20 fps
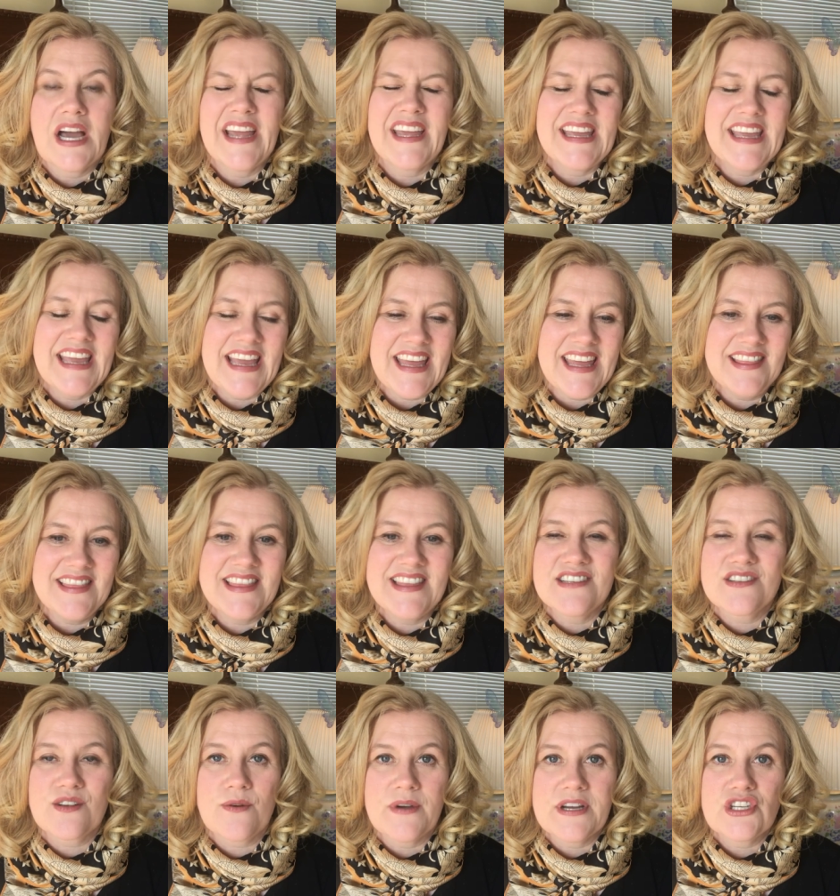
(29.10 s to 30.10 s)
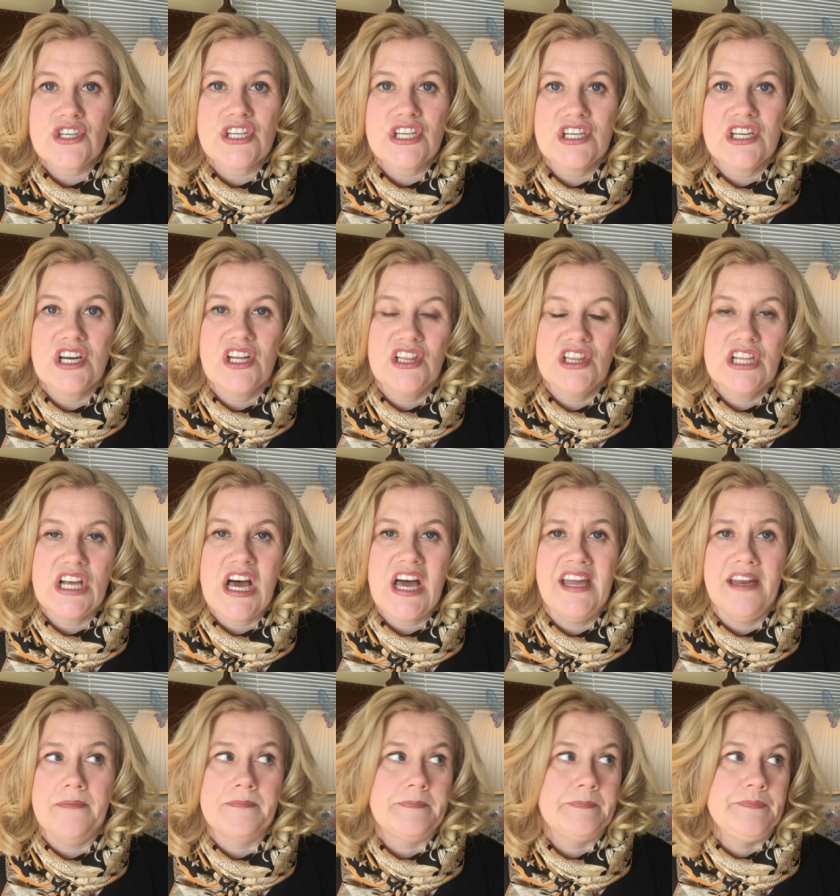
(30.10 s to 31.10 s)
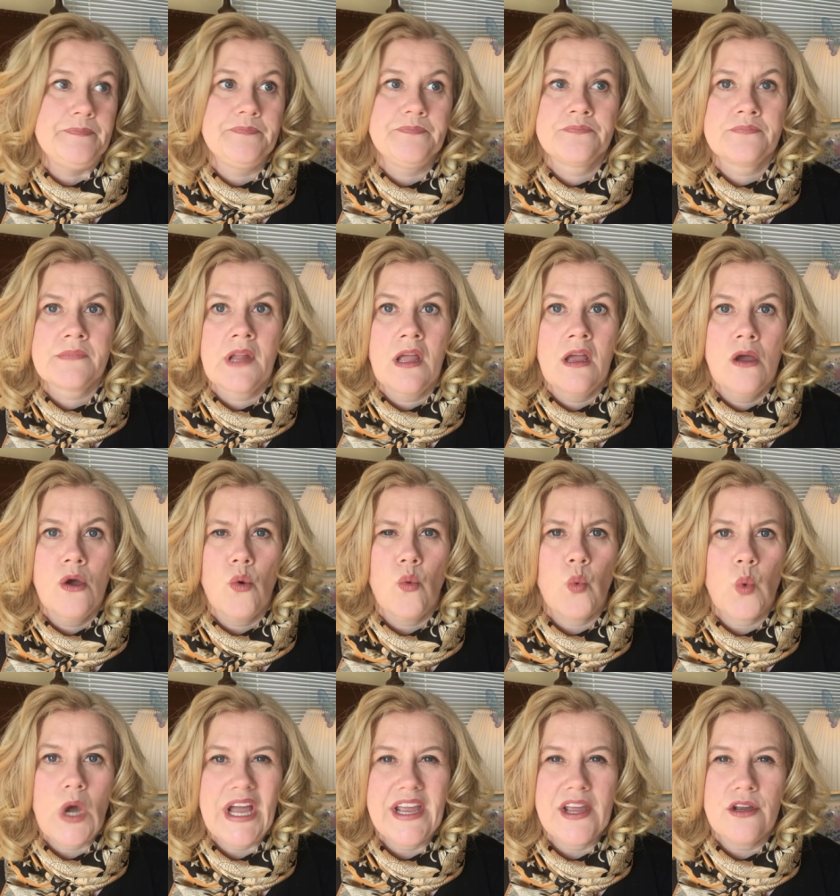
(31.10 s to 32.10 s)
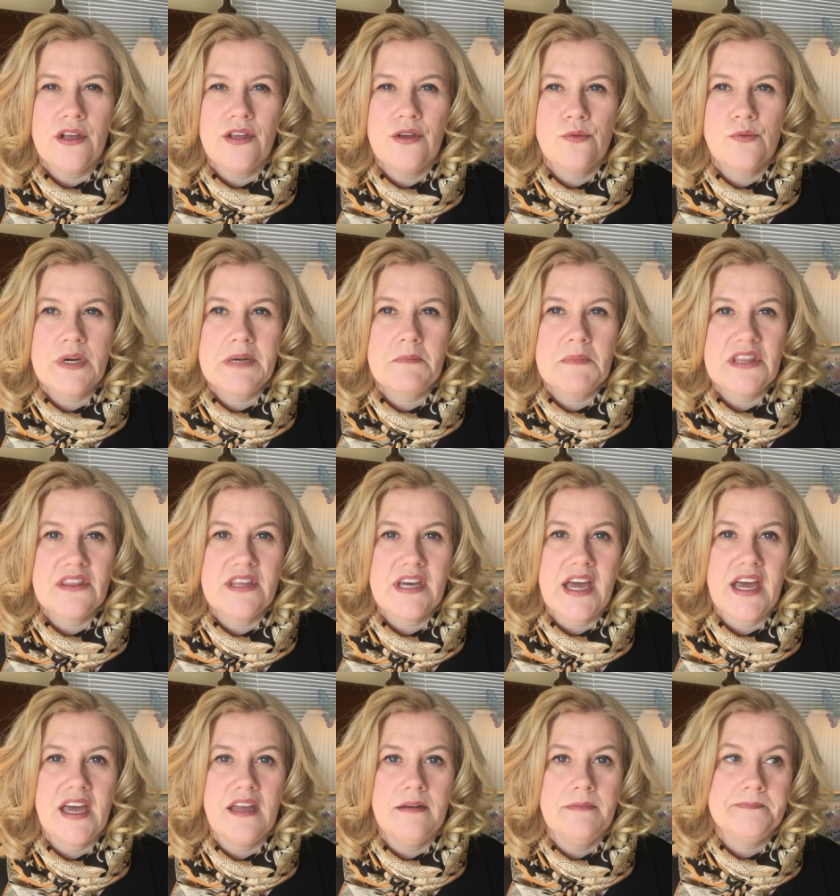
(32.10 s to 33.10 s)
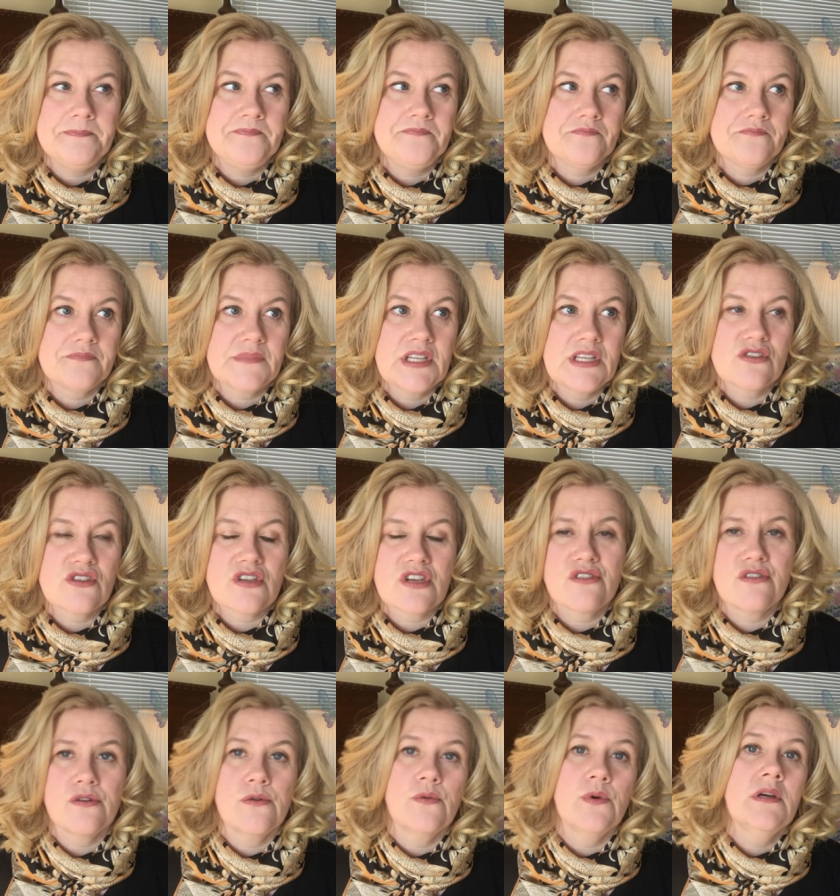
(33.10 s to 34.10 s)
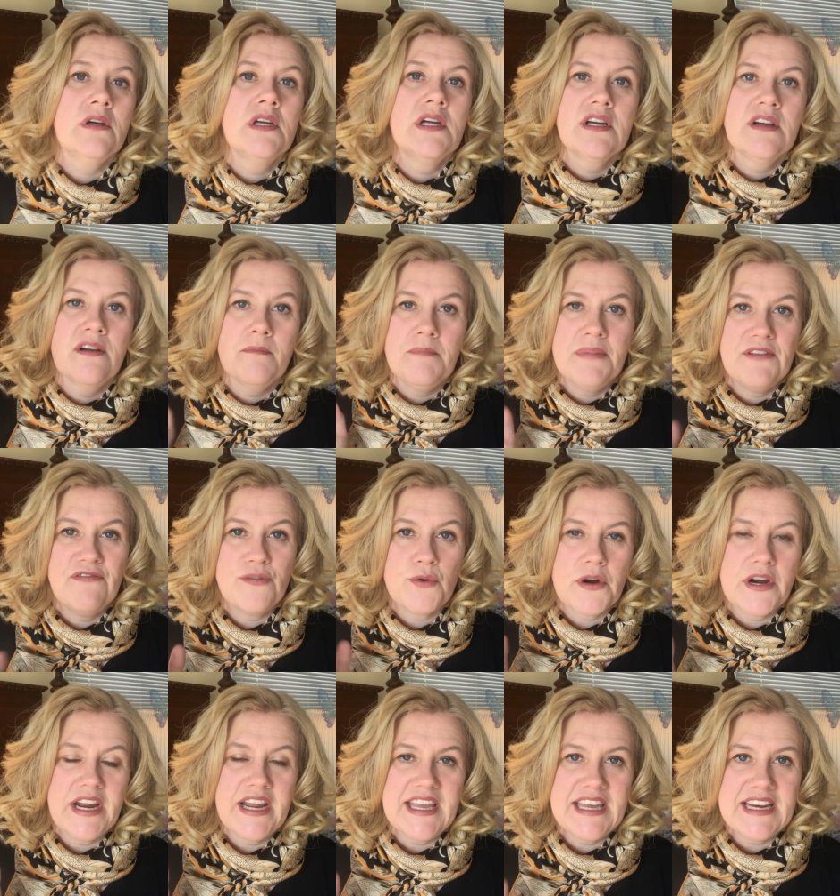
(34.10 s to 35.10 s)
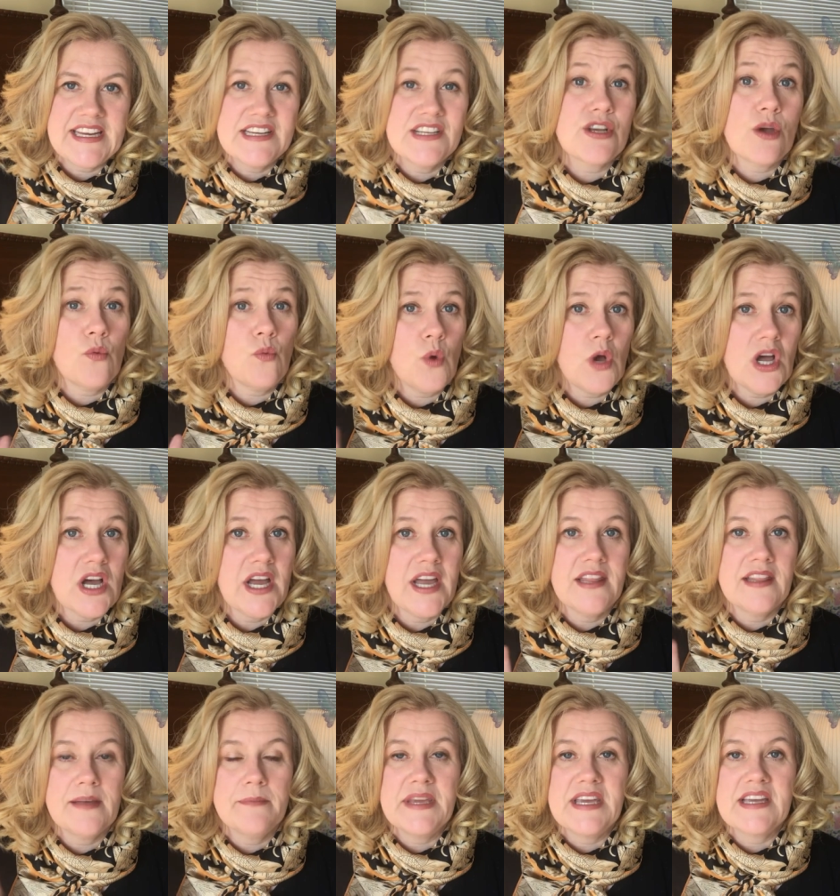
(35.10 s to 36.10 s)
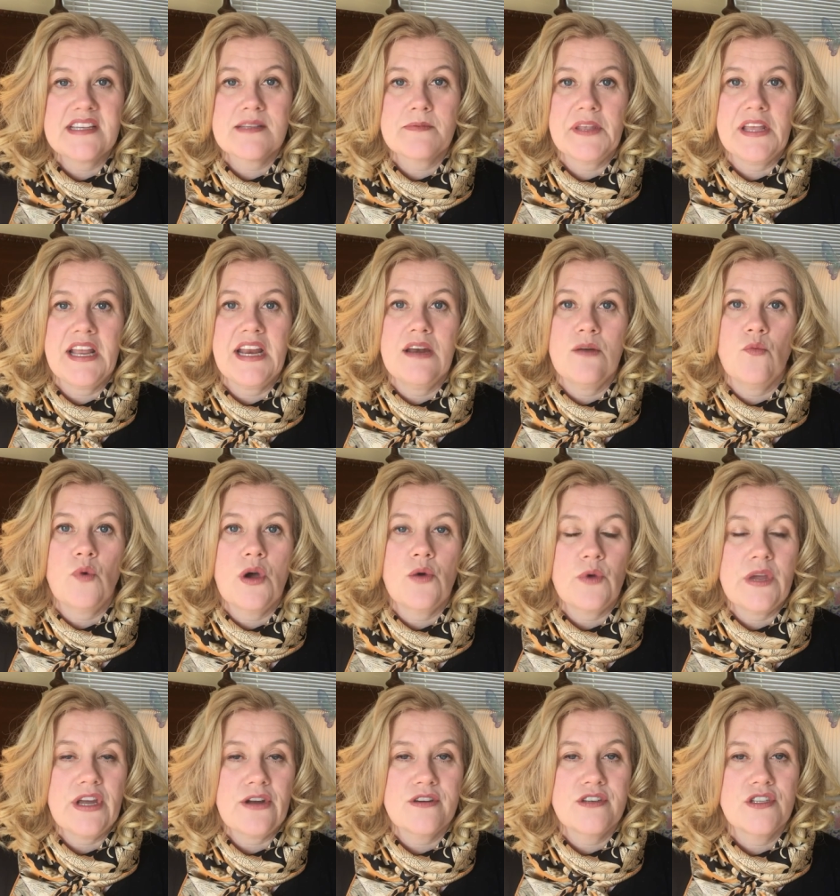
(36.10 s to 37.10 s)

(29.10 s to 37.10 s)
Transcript: I get this question a lot. Why are you 1 month ahead? So before I get into why, let me explain what we are